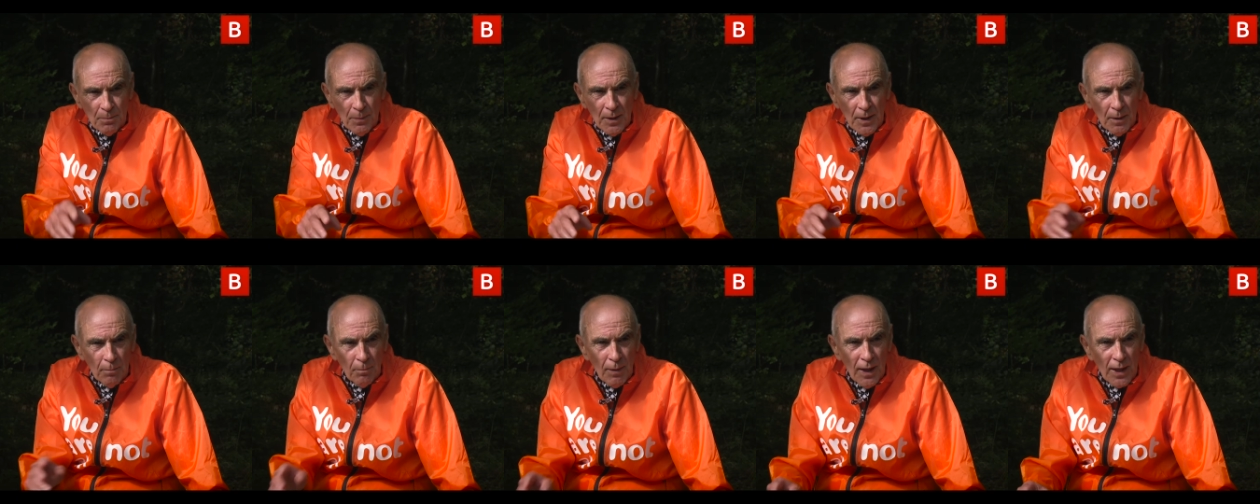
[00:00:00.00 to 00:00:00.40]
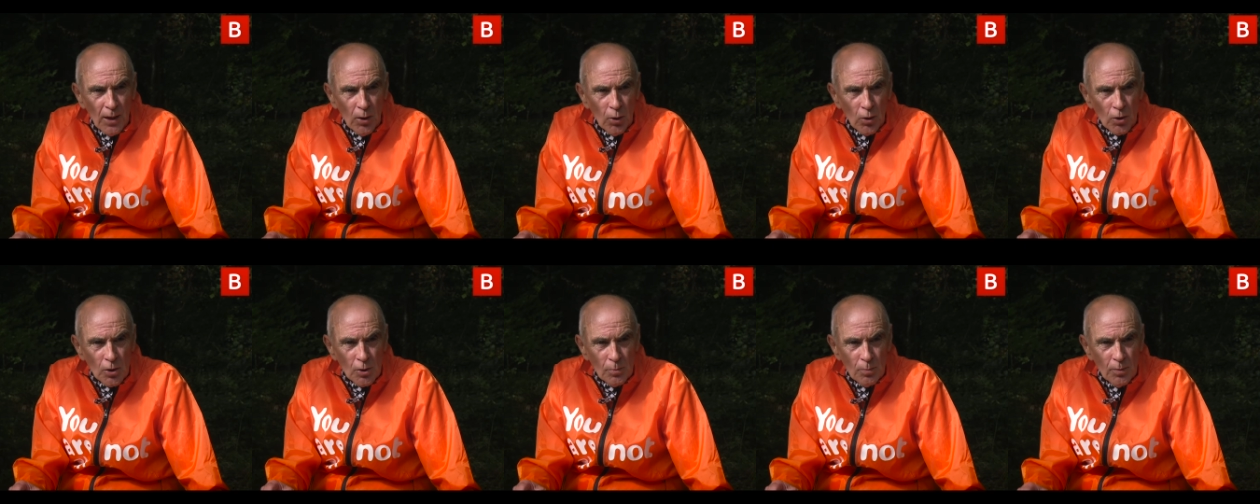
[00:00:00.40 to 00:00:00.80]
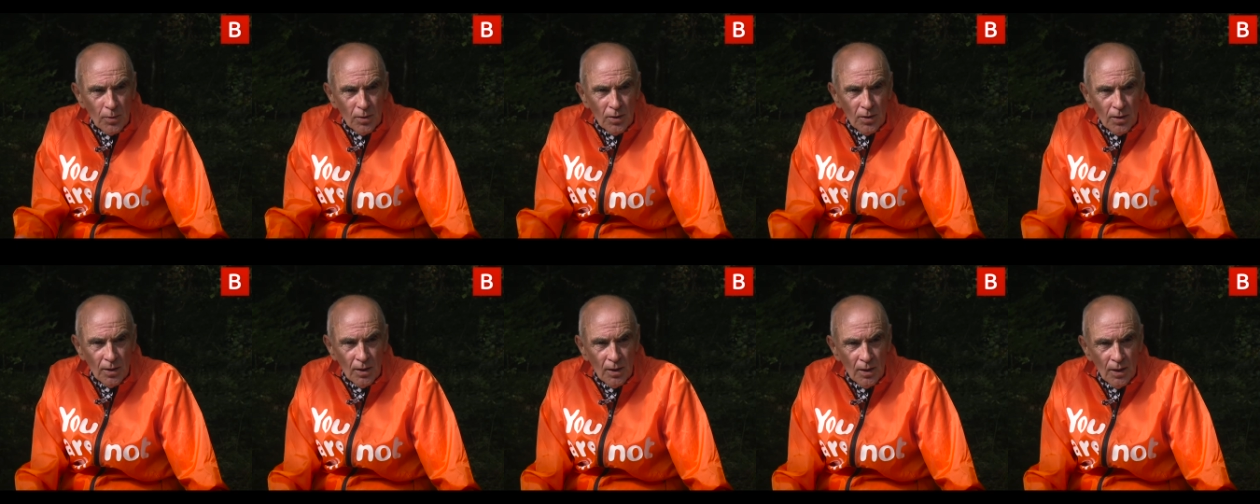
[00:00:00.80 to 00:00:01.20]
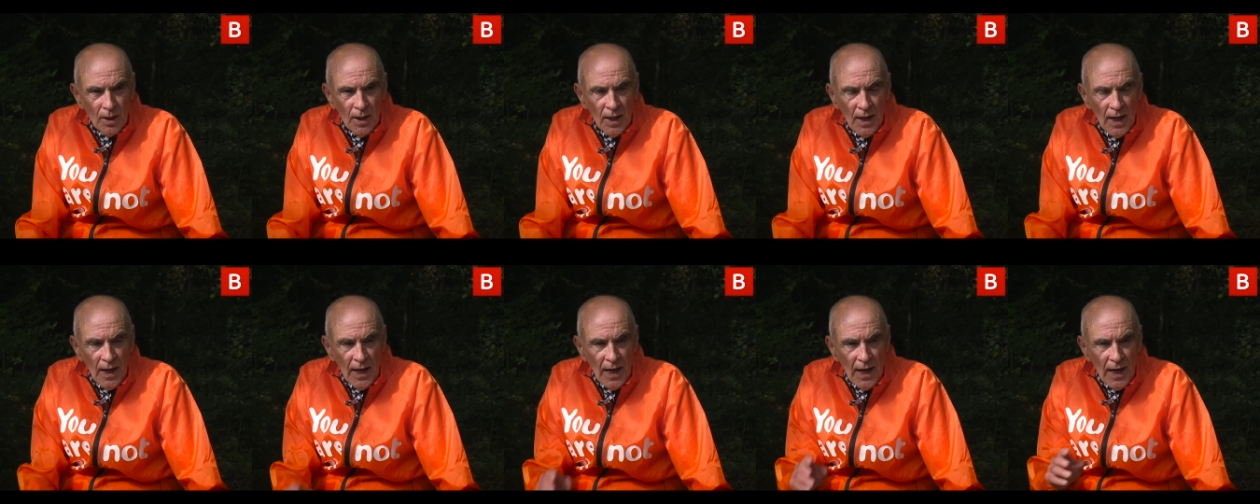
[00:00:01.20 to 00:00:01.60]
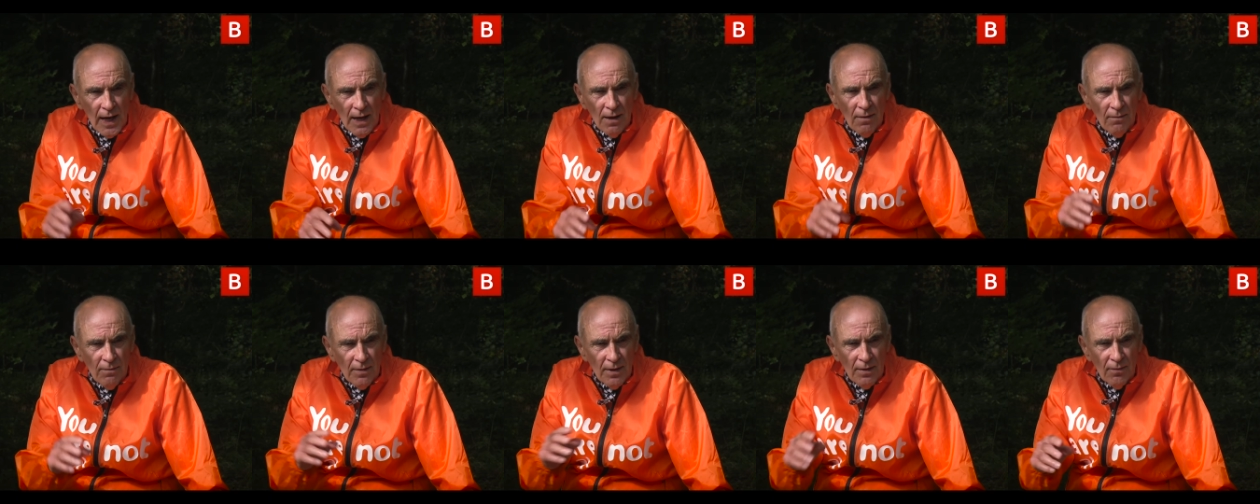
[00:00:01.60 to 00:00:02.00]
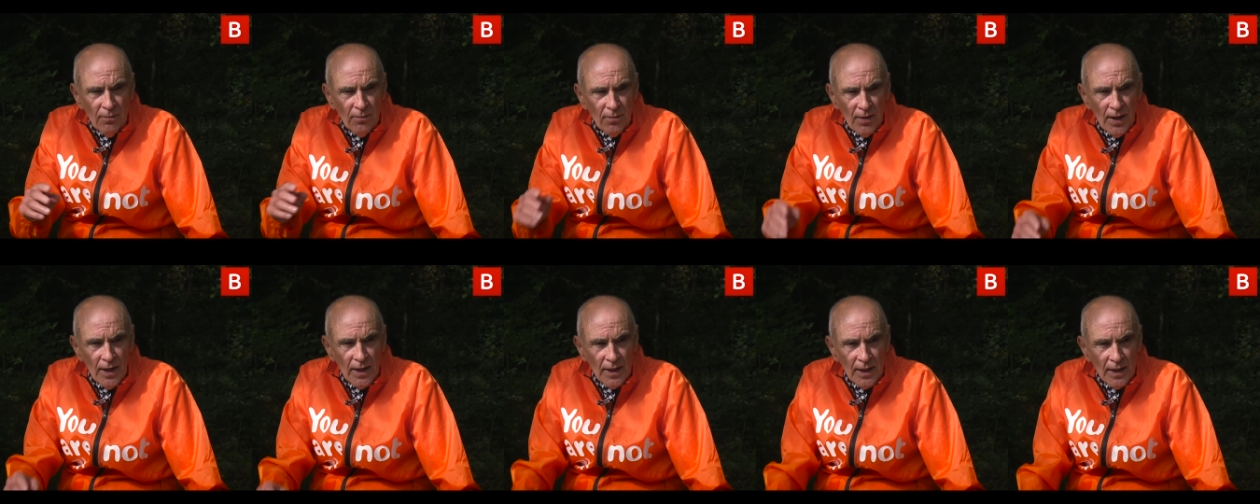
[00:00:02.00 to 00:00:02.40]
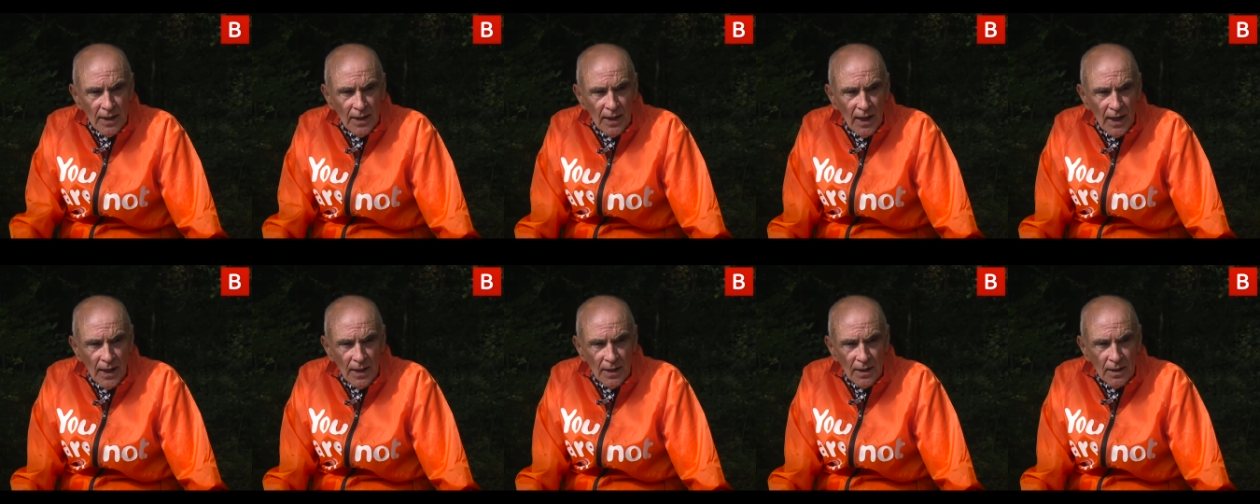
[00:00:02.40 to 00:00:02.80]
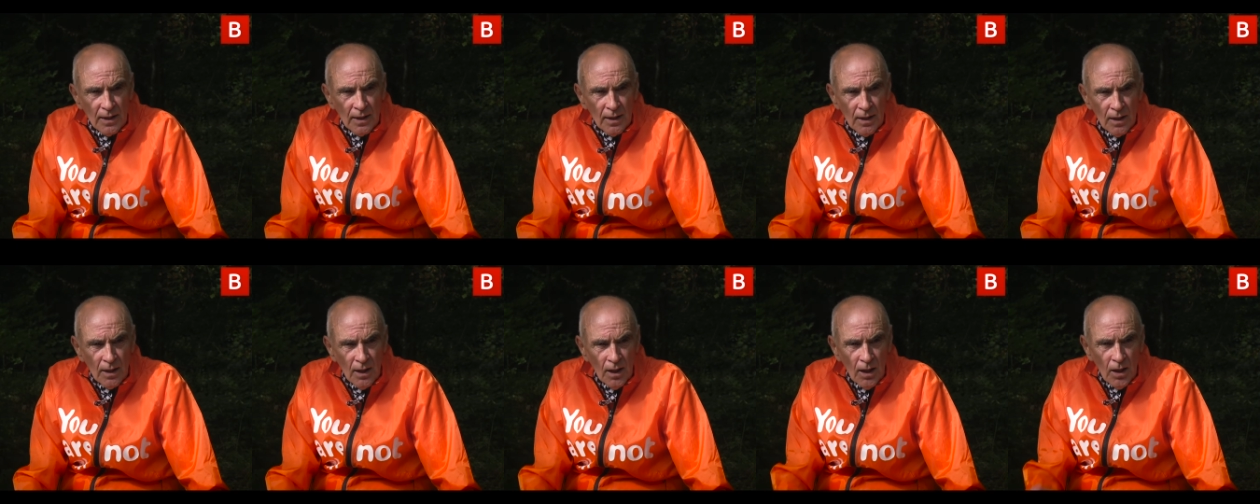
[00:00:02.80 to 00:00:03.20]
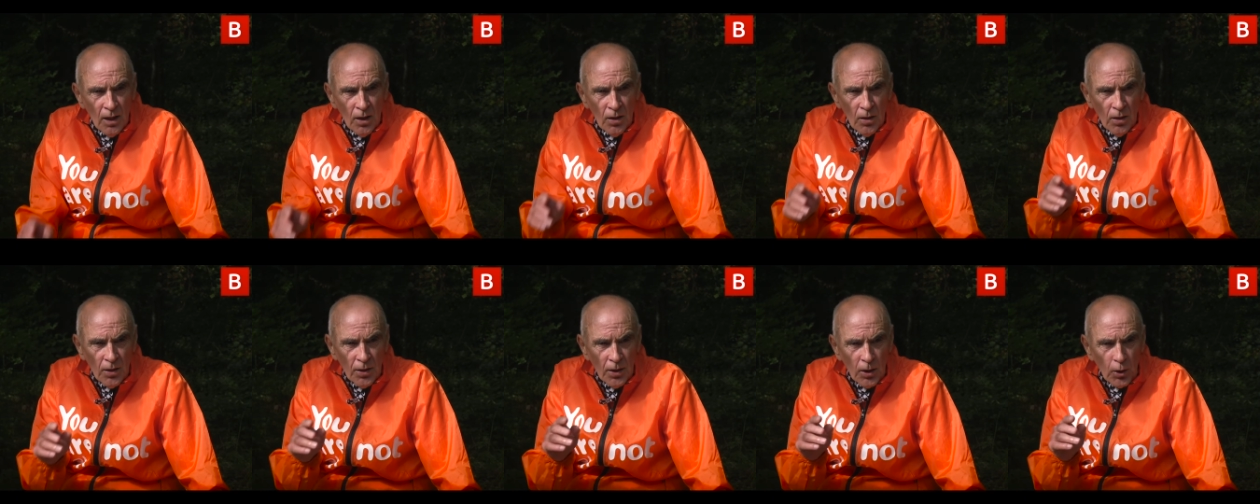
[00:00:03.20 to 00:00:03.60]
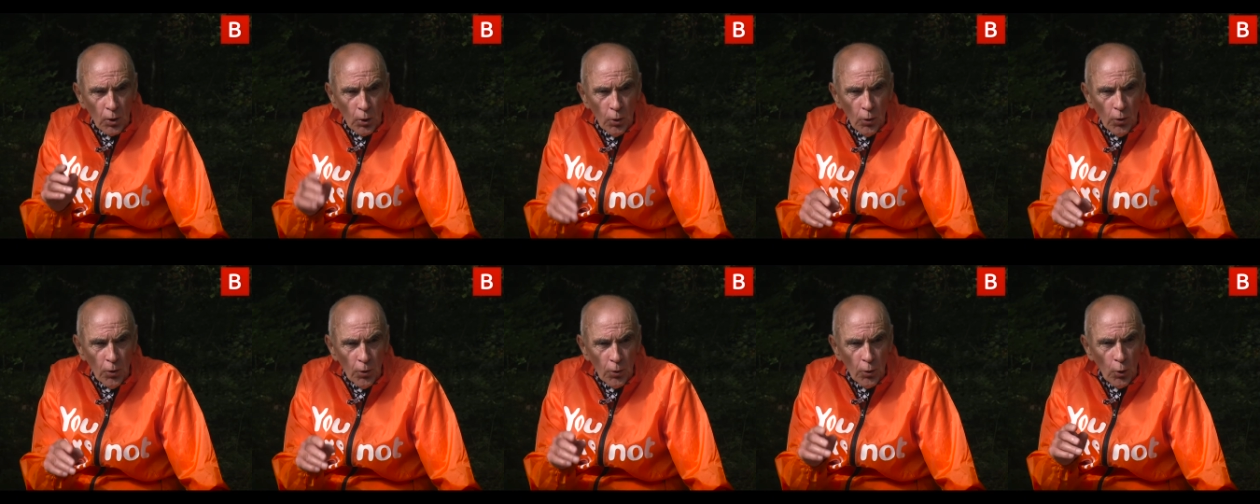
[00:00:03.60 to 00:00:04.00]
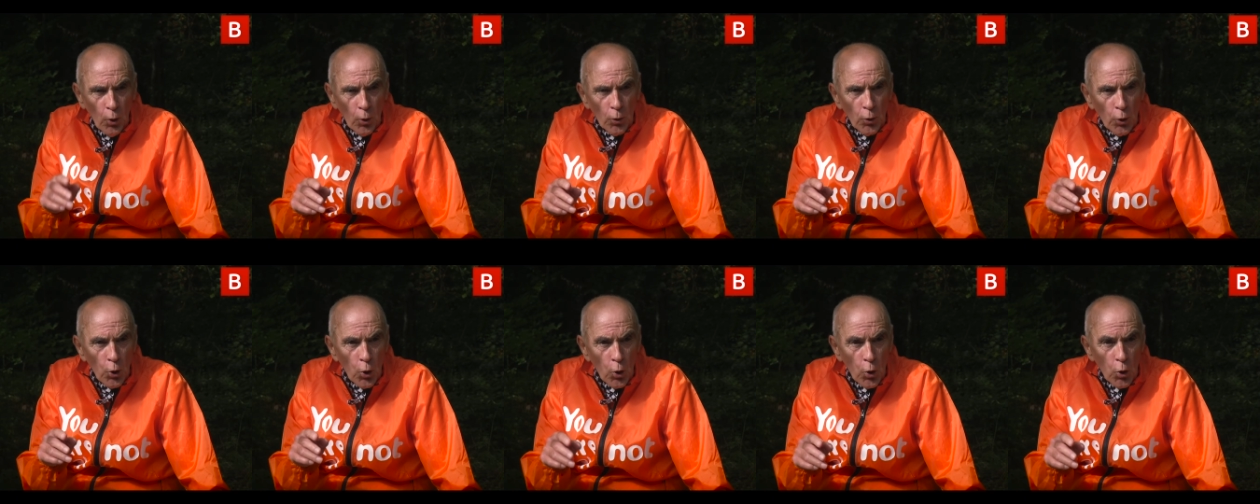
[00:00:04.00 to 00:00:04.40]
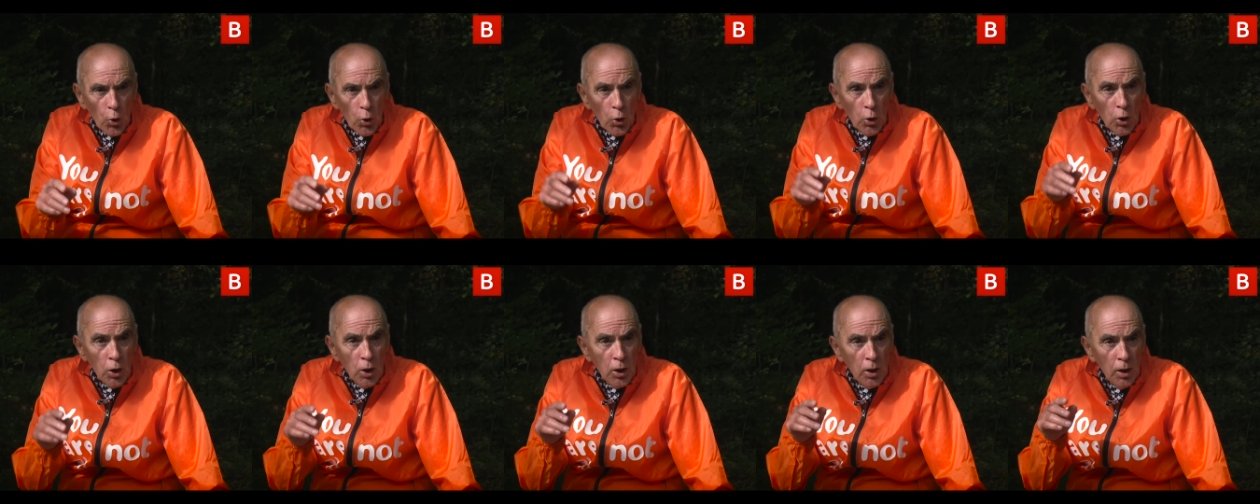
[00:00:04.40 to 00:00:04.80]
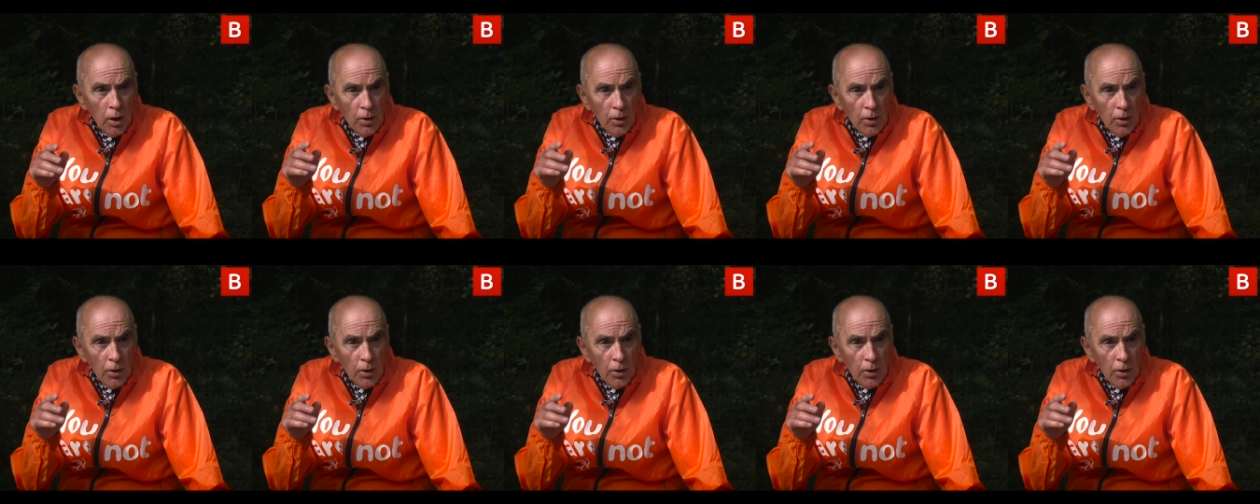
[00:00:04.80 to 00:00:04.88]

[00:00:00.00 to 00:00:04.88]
me and my husband every Friday night that included on her..."